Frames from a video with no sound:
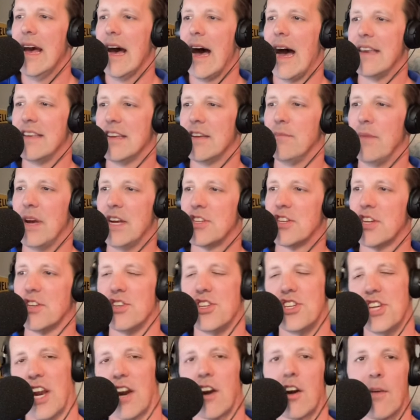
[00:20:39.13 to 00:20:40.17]
I did mention
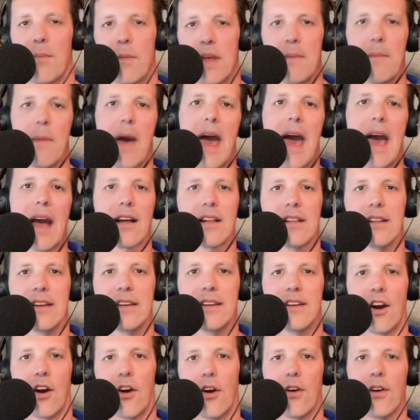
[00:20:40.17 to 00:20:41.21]
Jeremy
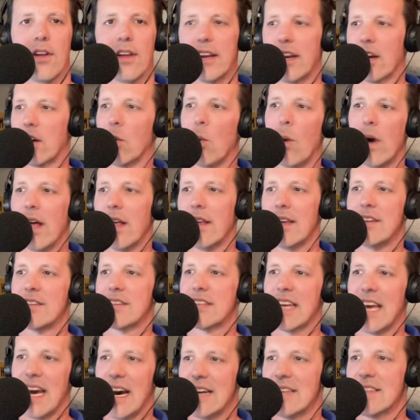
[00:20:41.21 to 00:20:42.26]
Maclin earlier. Well, his
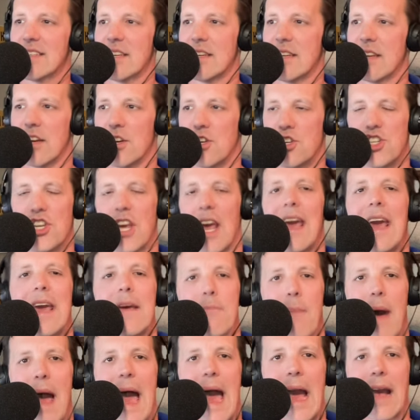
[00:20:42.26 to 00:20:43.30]
cousin, Jay
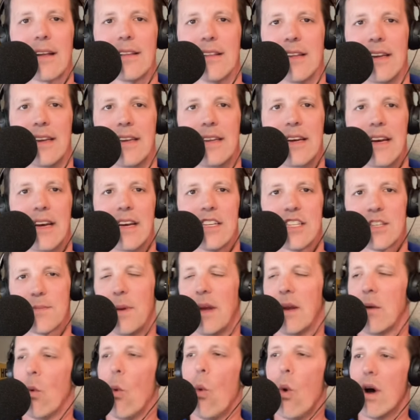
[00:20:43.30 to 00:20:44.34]
Maclin,
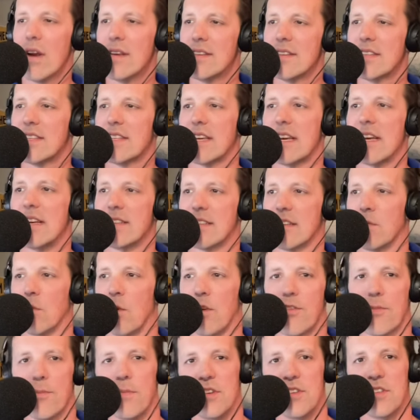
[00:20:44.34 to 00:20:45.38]
spent one season
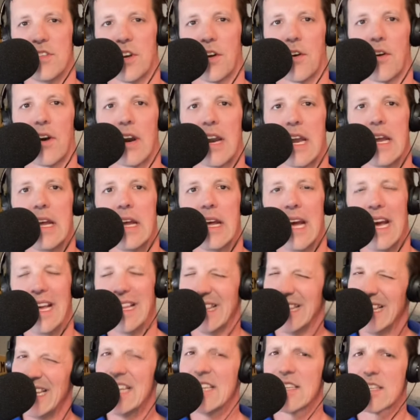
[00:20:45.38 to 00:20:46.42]
with Missouri, at
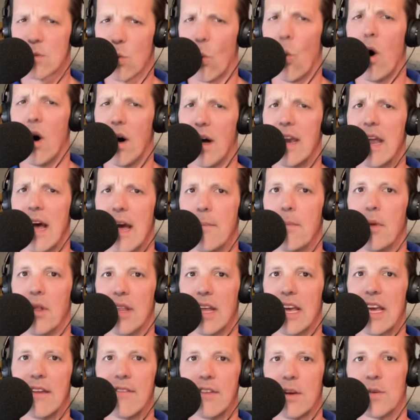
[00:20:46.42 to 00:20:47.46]
least one, I
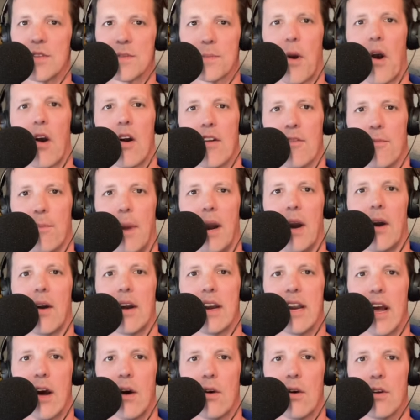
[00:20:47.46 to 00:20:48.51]
believe. He was part of a
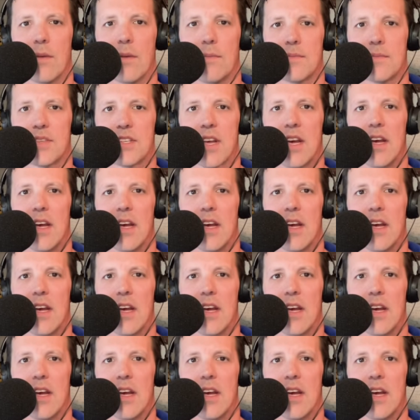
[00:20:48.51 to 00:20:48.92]
Barry Odom